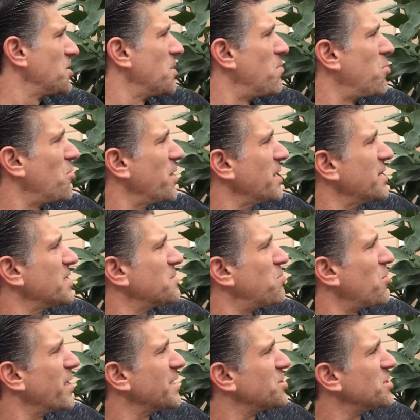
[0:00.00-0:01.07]
to bring these
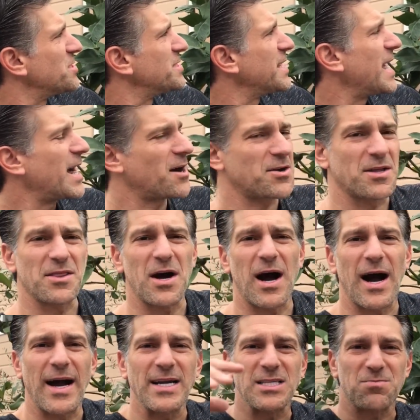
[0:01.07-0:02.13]
branches down and the
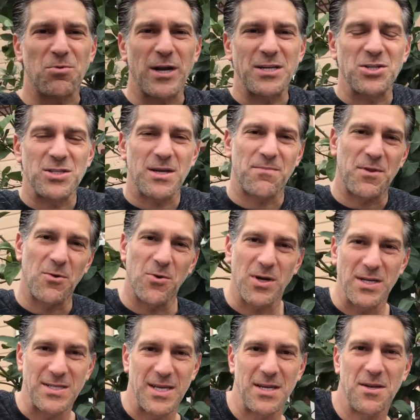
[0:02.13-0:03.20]
highest branches up there will
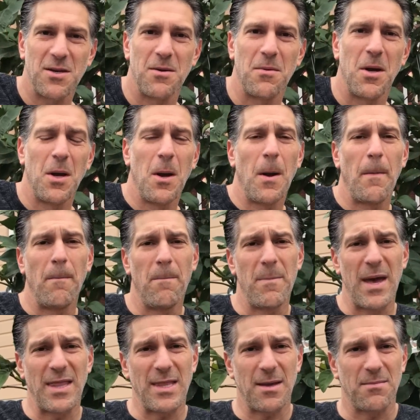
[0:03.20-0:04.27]
continue to
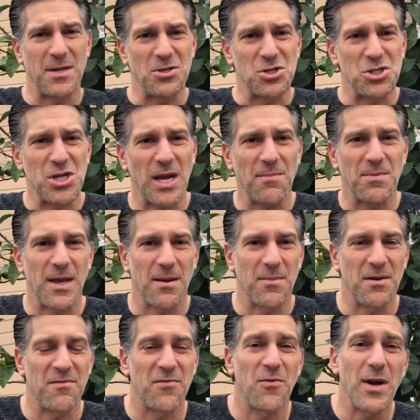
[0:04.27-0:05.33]
mend them and shape
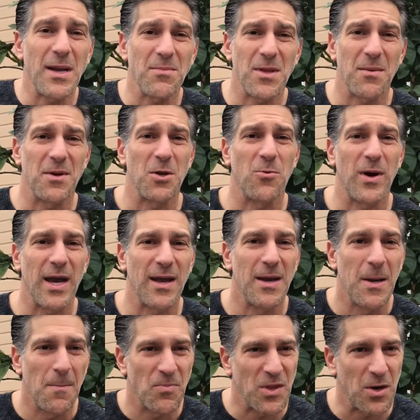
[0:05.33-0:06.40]
them and frame them in a way
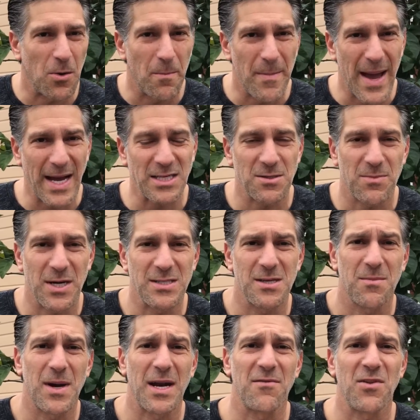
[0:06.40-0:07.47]
that'll maximize
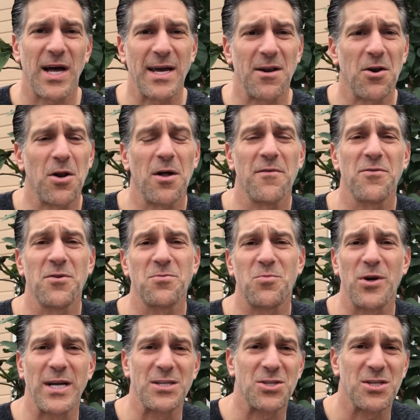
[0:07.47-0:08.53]
the amount of light on all of those
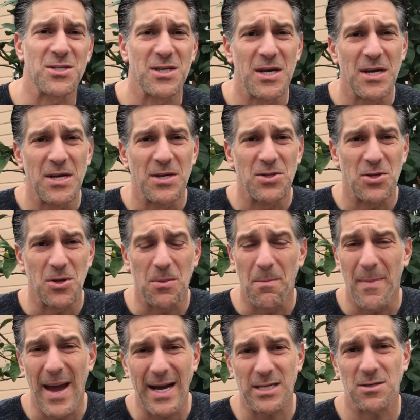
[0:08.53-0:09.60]
branches to
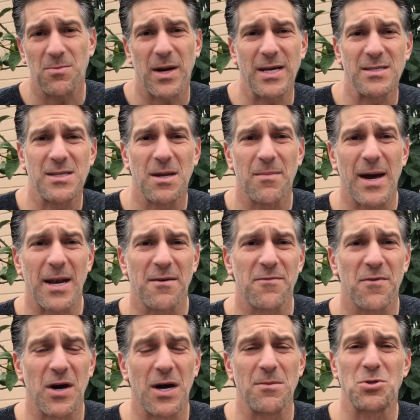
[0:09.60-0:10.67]
maximize the amount
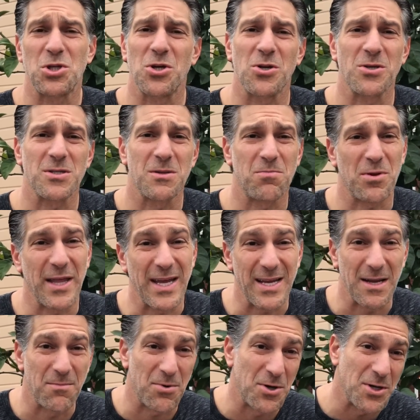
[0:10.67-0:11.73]
of um, sugars the plant
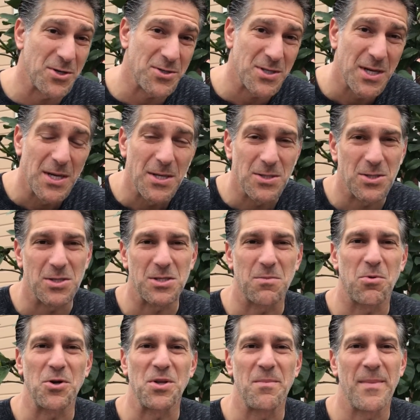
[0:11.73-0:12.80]
can produce to
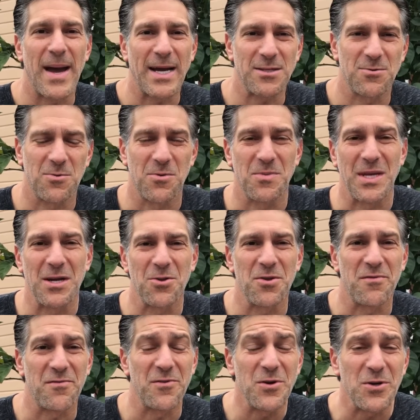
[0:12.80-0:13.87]
support the maximum yield
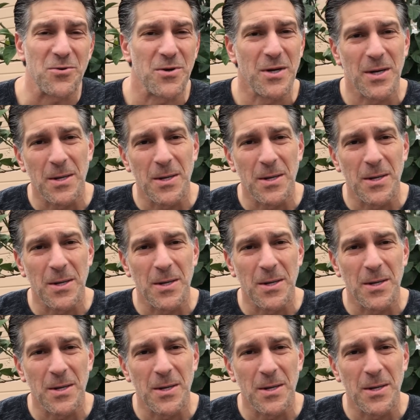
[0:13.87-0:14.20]
of fruit.